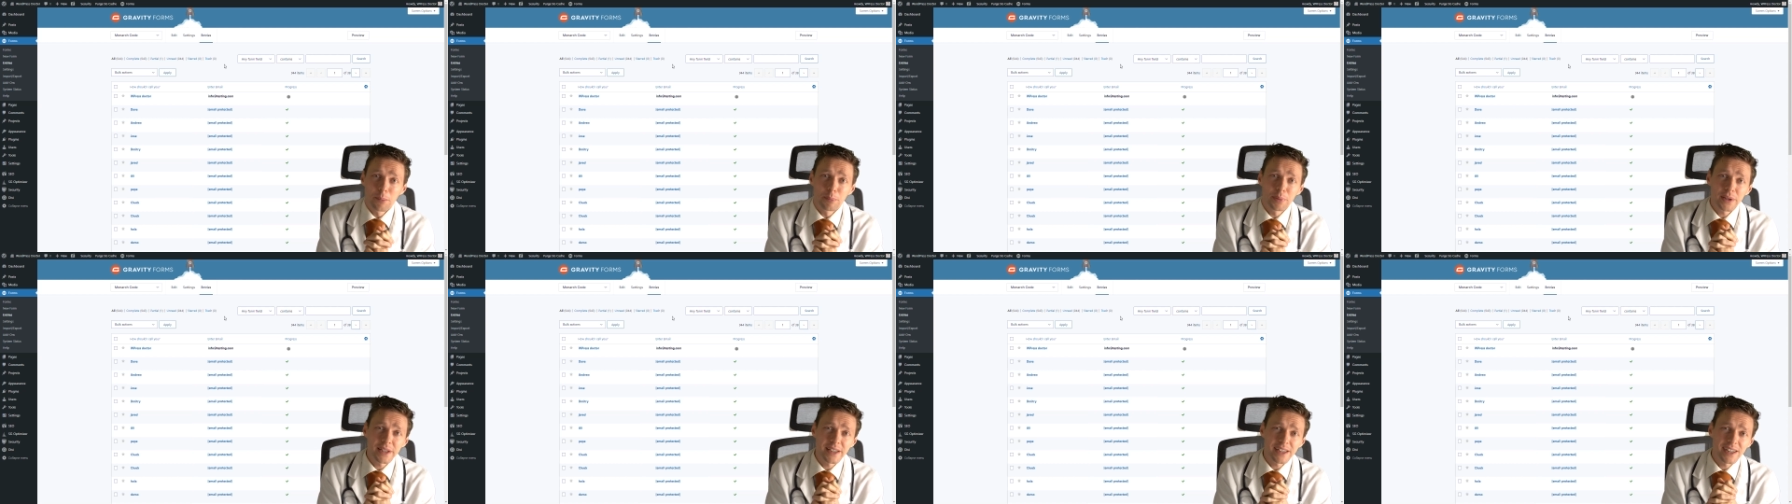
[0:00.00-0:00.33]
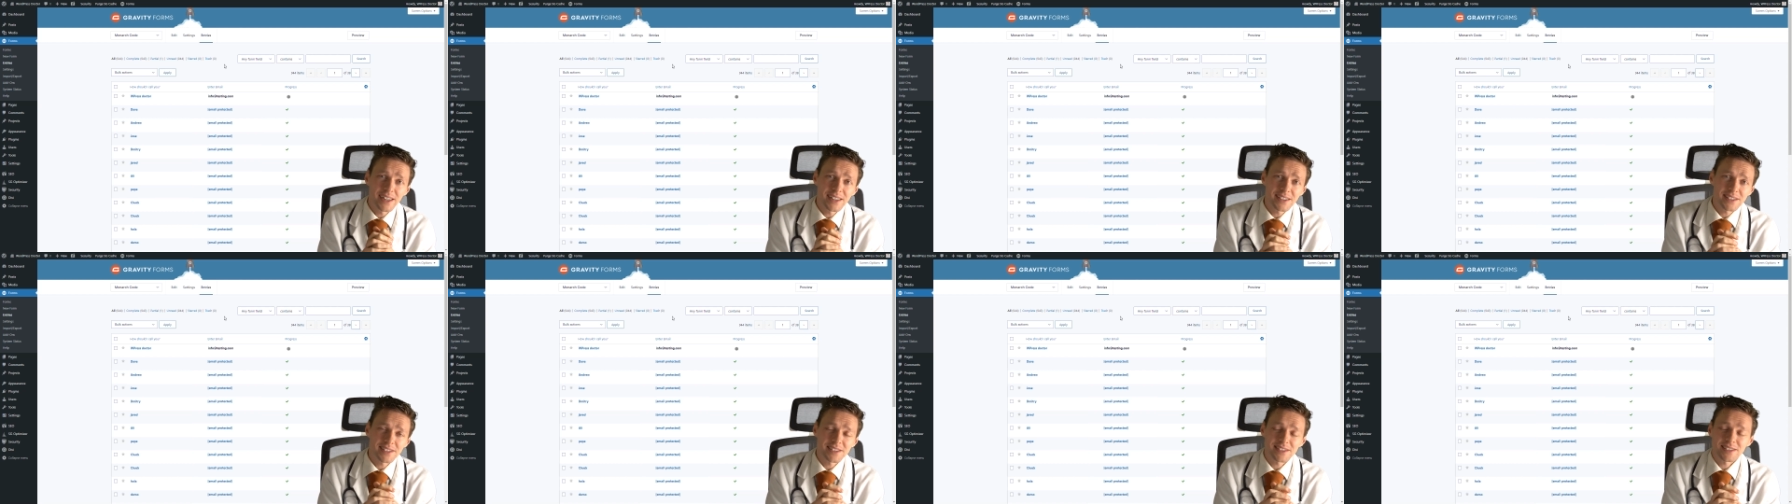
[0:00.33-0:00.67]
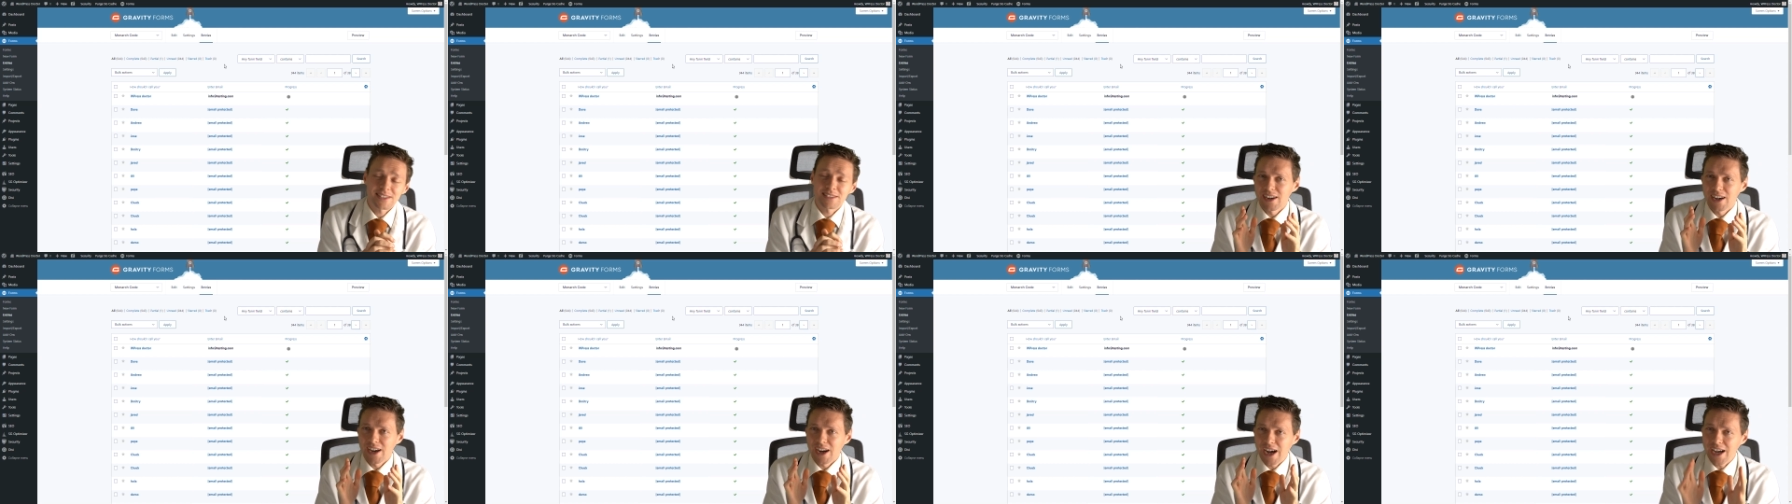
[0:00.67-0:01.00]
because
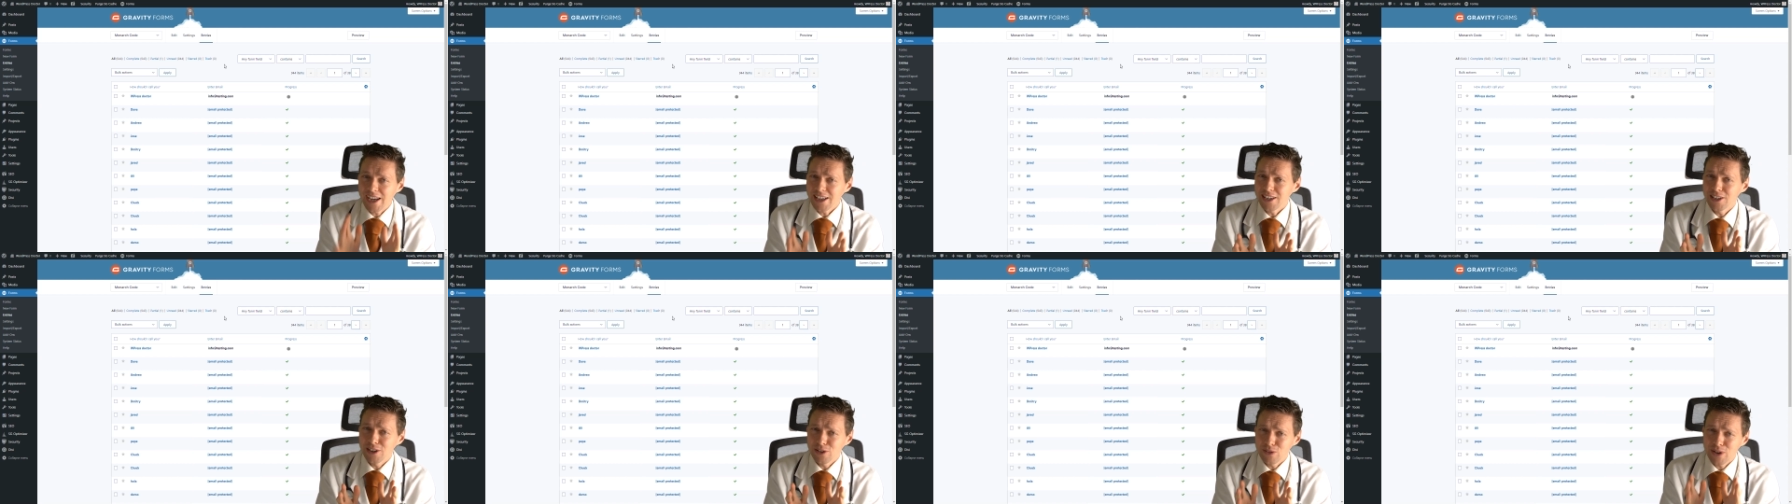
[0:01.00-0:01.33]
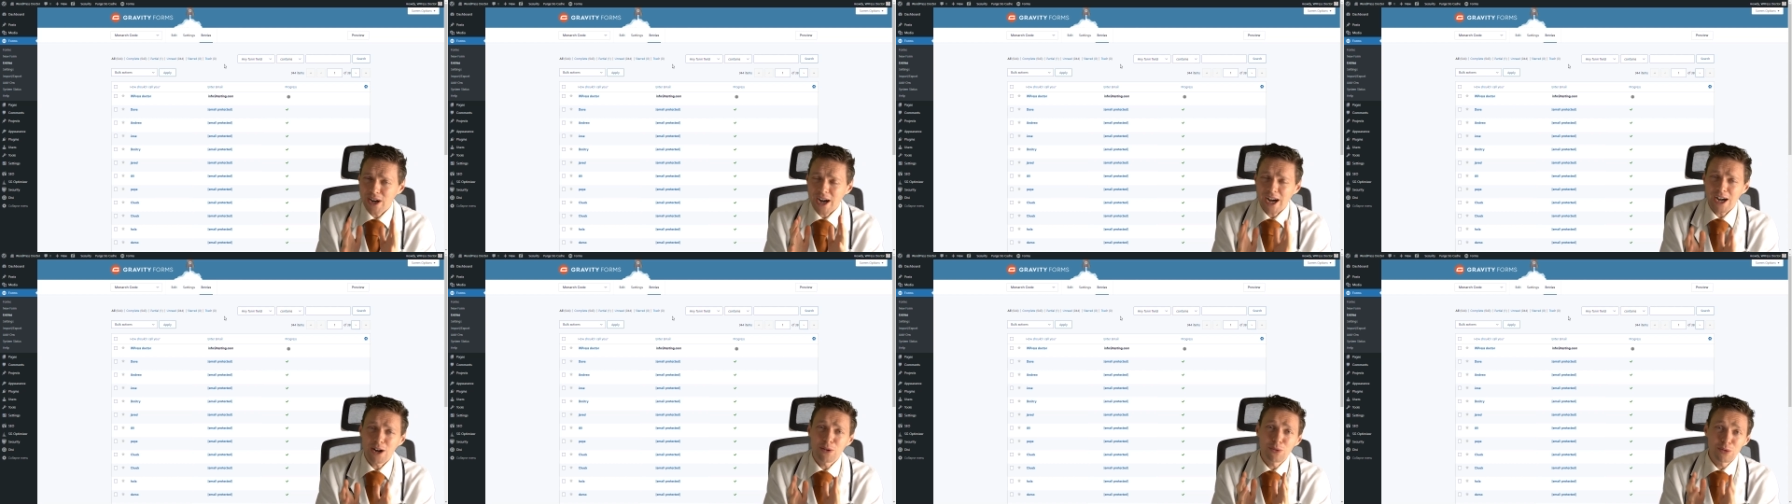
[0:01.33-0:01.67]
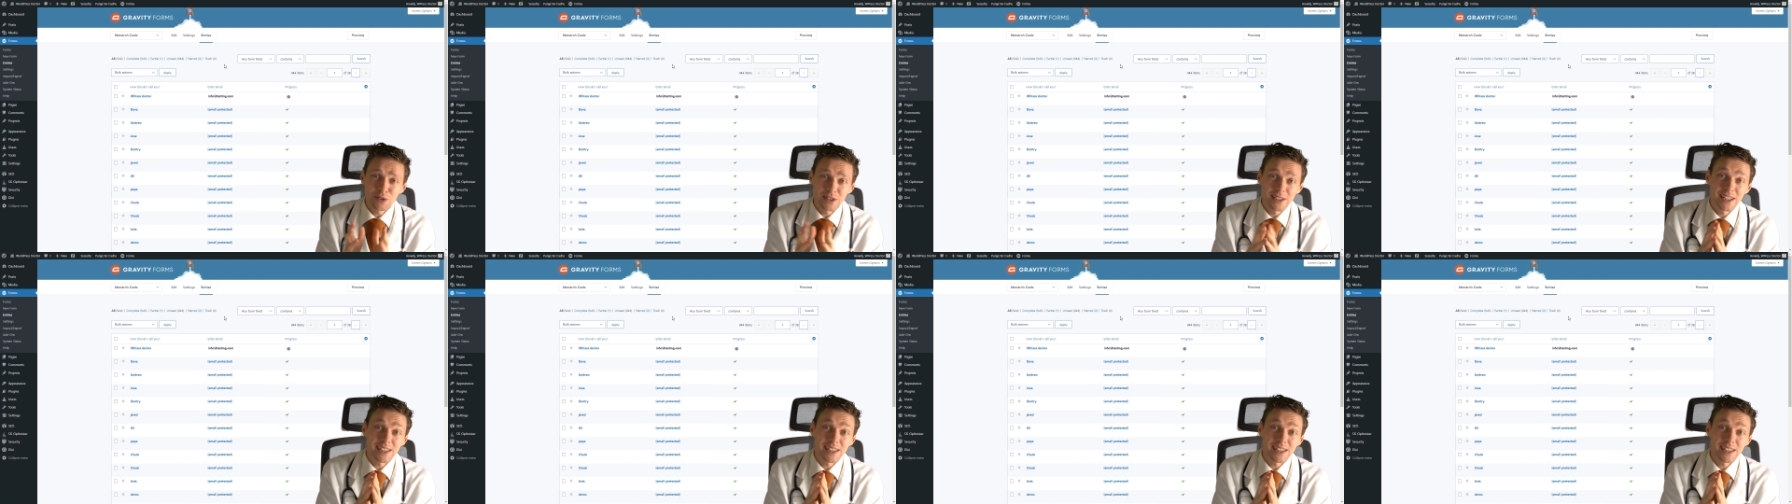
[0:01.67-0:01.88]
I know I will